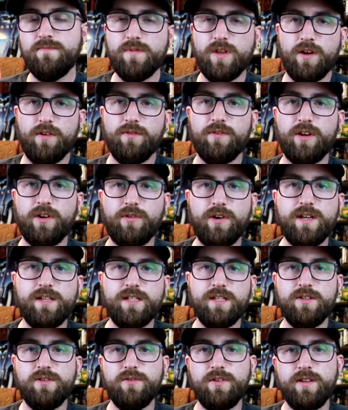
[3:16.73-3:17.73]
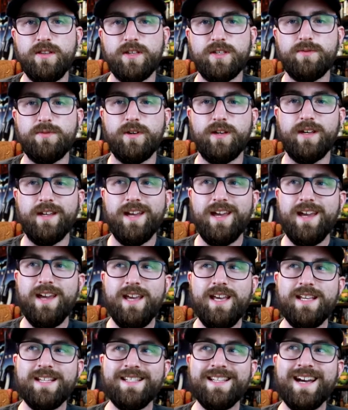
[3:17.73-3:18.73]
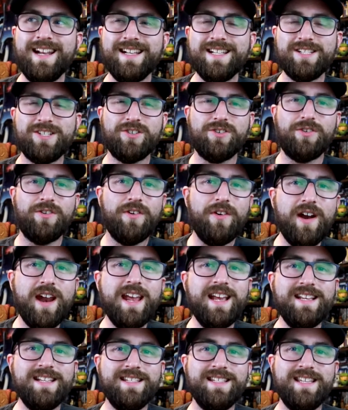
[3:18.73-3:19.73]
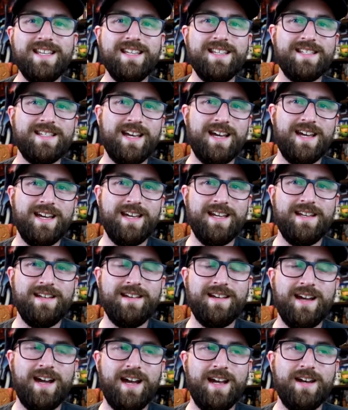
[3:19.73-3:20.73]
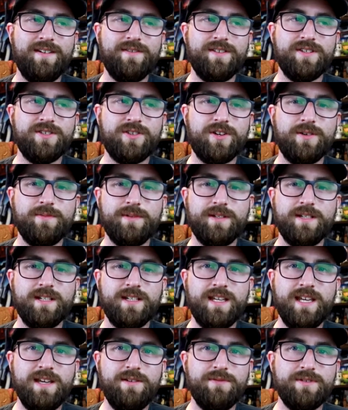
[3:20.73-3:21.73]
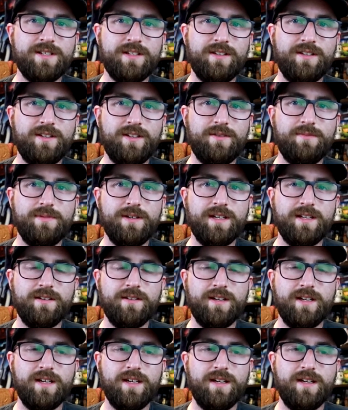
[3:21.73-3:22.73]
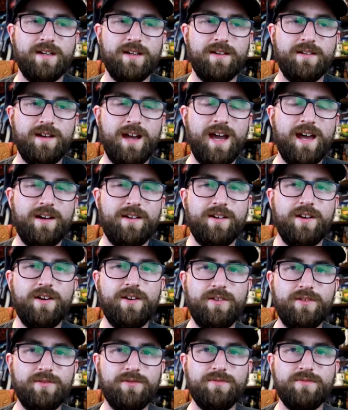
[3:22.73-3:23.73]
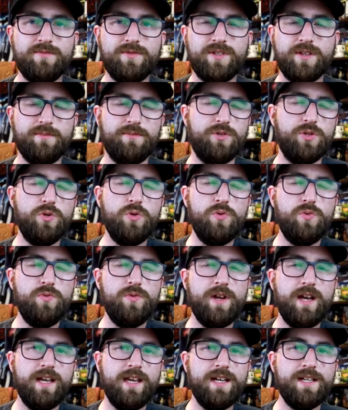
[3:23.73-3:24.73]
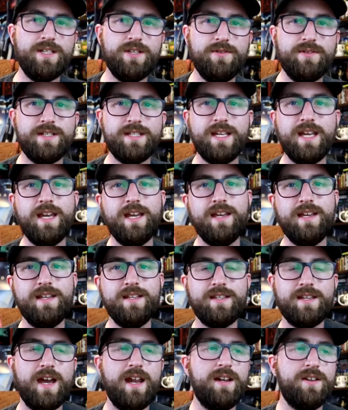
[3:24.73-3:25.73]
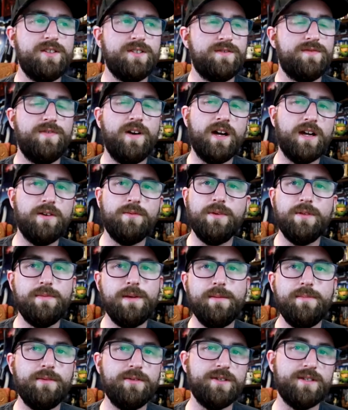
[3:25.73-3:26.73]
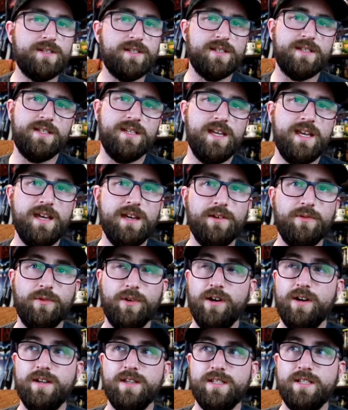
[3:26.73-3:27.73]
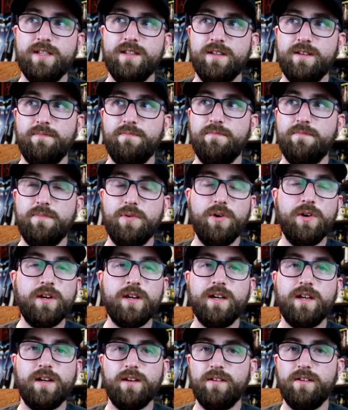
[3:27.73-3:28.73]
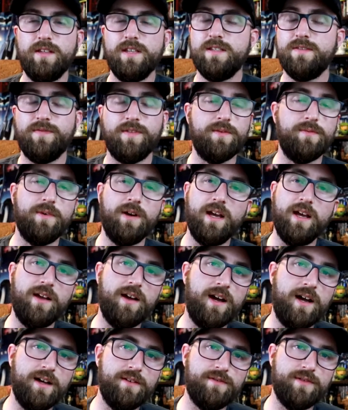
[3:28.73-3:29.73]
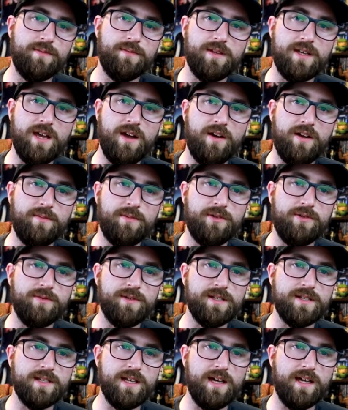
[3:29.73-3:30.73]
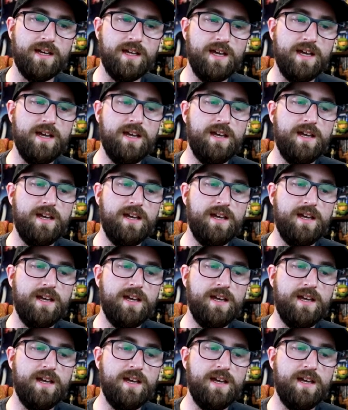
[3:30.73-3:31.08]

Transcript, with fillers: you know, the crazy dude in this one. He's not as crazy as I kind of interpreted. He was a little bit, I don't know, subdued, I guess you'd say. He's kind of just fucking with people just to see it, whereas in the book, and at least from what I got from the Audible, was that